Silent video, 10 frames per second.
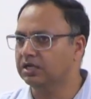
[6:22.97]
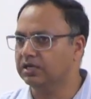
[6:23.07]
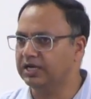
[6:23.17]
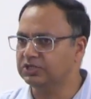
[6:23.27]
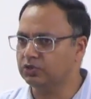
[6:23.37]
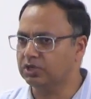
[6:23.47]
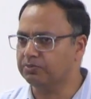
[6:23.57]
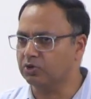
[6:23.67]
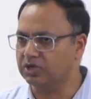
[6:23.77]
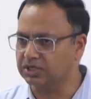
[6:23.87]

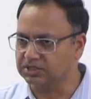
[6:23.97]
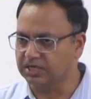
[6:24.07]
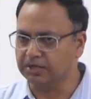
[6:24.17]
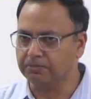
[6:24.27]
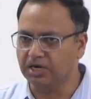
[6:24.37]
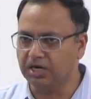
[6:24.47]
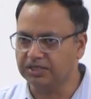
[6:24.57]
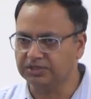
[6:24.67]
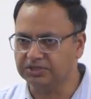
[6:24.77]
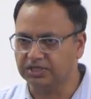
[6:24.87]
natural products like
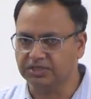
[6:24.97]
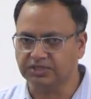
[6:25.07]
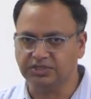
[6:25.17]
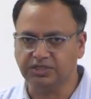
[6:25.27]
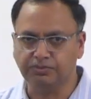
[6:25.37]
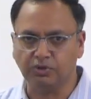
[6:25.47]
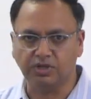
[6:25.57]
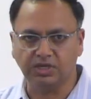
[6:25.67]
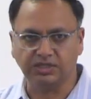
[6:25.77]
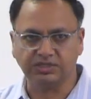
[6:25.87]
plants and sea
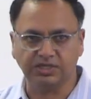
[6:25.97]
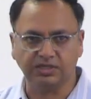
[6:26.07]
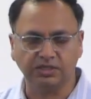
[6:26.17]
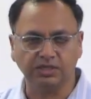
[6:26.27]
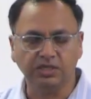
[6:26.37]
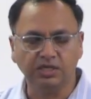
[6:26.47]
products and